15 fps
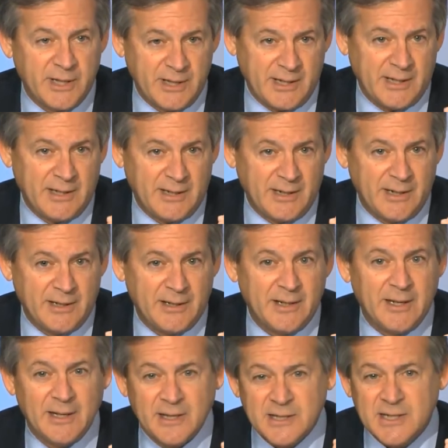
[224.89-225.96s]

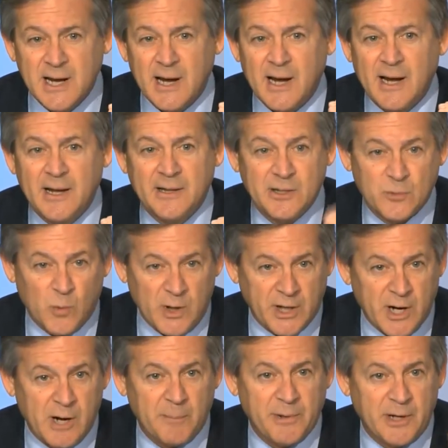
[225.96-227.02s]
this one
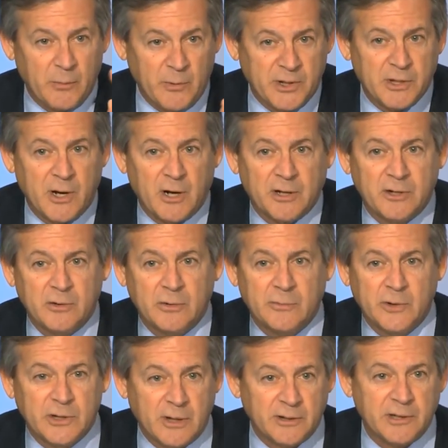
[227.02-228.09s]
company we talked to
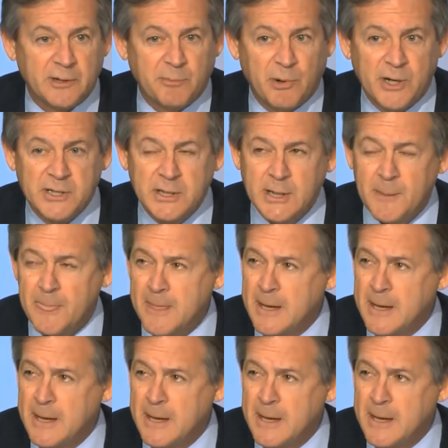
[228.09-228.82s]
the president,